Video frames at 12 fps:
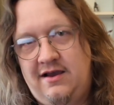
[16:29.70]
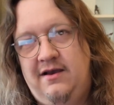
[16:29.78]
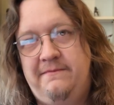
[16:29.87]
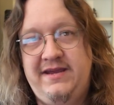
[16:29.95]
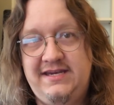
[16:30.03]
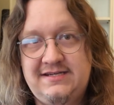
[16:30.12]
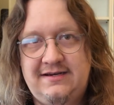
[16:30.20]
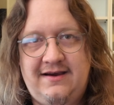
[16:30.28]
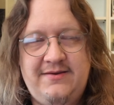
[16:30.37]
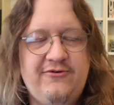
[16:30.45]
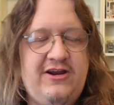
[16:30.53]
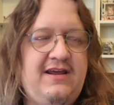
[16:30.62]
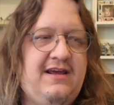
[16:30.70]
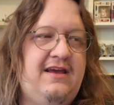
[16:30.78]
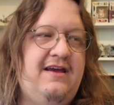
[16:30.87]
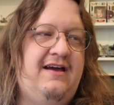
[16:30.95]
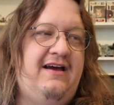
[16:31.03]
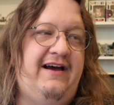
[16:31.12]
a media library,
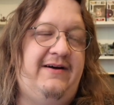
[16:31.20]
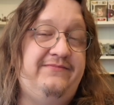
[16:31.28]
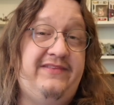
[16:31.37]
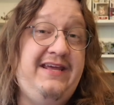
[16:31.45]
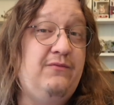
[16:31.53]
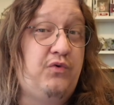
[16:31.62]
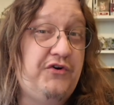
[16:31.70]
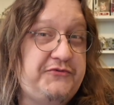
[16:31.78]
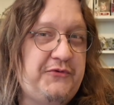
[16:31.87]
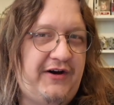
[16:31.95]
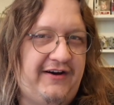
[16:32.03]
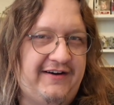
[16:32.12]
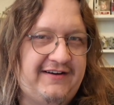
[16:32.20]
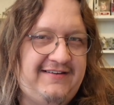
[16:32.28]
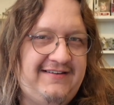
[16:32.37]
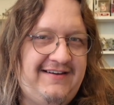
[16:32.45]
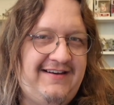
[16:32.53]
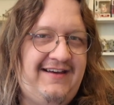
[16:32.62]
um, it would work.
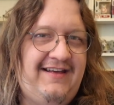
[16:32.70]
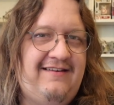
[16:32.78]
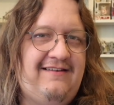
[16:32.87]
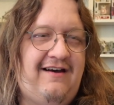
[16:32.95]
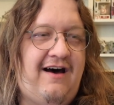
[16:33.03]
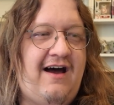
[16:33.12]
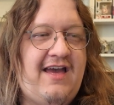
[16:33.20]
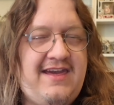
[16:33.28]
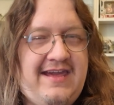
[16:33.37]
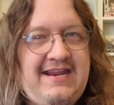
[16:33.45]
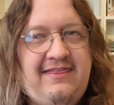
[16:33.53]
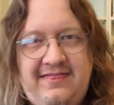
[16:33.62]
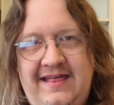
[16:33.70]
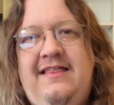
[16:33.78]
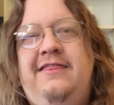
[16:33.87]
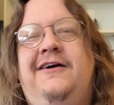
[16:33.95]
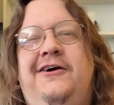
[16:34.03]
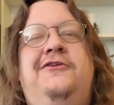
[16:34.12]
I
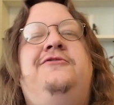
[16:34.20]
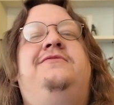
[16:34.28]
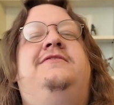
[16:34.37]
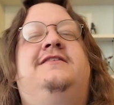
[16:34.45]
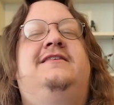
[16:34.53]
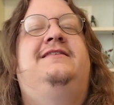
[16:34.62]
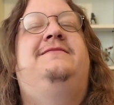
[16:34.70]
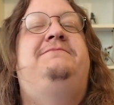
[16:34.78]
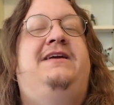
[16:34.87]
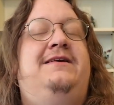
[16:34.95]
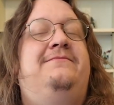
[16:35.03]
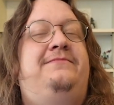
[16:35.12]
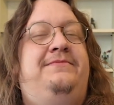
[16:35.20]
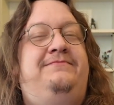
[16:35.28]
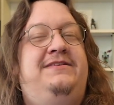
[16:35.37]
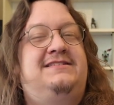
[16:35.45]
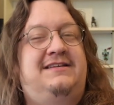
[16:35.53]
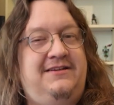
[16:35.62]
think though that it
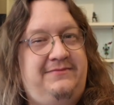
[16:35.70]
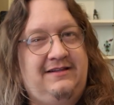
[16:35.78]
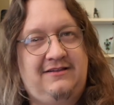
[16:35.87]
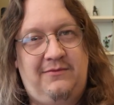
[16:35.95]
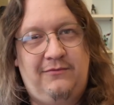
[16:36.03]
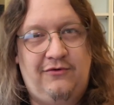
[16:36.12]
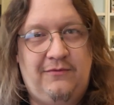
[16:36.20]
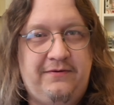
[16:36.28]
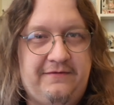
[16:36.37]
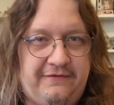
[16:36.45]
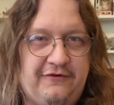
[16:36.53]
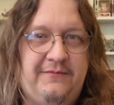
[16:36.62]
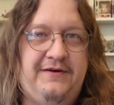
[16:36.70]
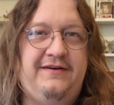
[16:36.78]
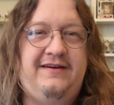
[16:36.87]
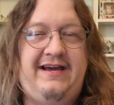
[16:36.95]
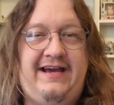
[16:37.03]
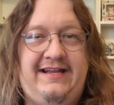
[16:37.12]
is going to be a lot more
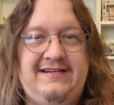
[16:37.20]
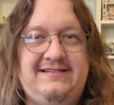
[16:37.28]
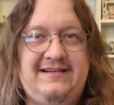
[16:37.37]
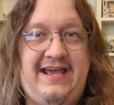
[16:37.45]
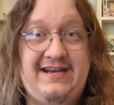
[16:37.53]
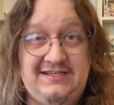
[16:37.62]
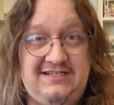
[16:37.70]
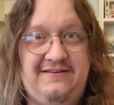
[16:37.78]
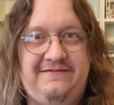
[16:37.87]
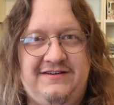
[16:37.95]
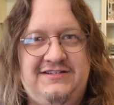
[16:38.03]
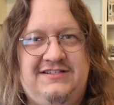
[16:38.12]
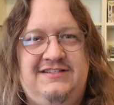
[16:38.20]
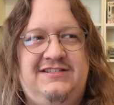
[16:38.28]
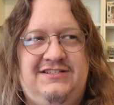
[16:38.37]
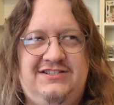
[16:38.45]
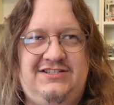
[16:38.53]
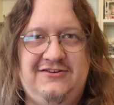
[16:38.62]
performant and energy efficient
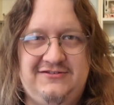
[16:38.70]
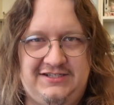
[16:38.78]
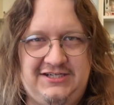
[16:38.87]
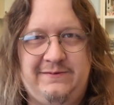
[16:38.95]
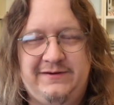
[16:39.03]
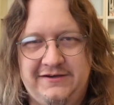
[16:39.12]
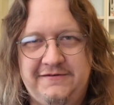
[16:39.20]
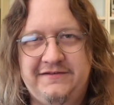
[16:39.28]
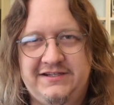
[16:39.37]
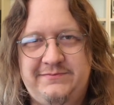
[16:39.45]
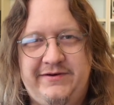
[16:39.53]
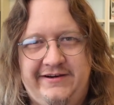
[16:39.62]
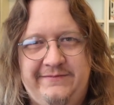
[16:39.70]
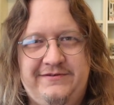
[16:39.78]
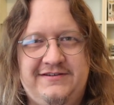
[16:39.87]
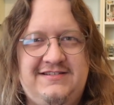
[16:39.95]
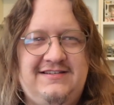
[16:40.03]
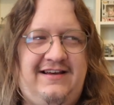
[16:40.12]
to just use a GPU for this
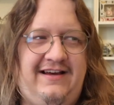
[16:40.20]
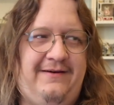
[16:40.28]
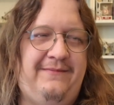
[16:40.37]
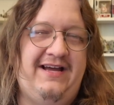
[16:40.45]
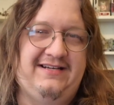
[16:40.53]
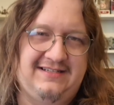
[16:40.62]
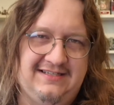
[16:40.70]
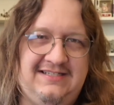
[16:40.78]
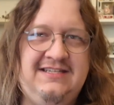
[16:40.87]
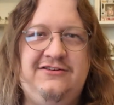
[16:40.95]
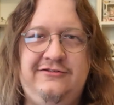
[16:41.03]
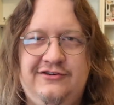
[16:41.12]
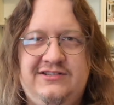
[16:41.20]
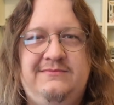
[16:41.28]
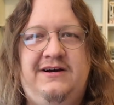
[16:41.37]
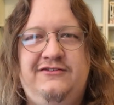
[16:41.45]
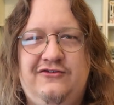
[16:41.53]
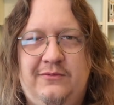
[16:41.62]
purpose um, and continue using
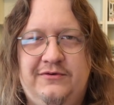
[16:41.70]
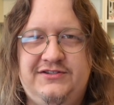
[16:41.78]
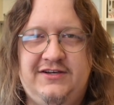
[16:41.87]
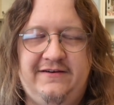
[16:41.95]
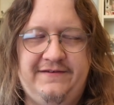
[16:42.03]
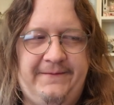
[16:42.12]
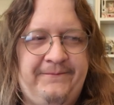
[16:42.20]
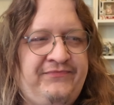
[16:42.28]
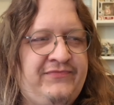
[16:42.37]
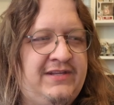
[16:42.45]
my normal server.